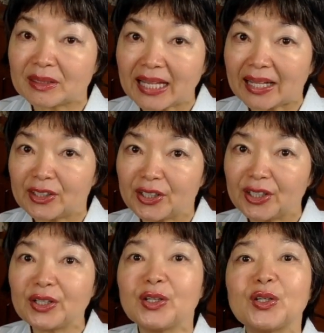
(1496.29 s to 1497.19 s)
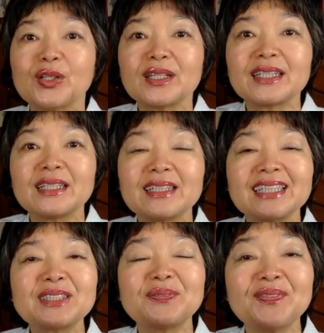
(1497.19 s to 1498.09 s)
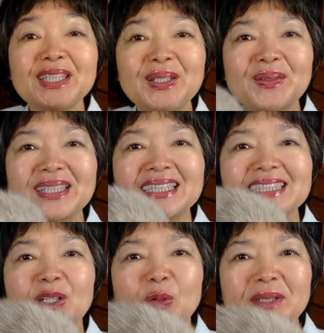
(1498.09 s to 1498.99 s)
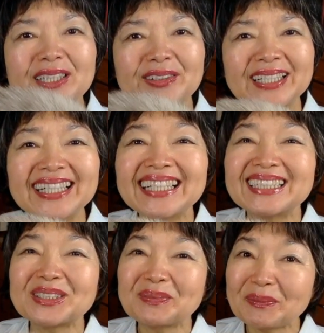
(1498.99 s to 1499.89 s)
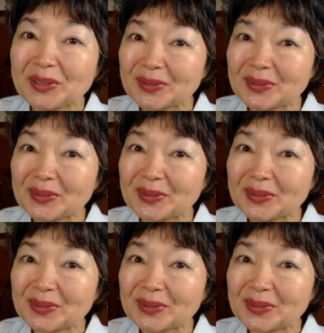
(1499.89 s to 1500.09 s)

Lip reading: under this video. There's a commentary, so maybe you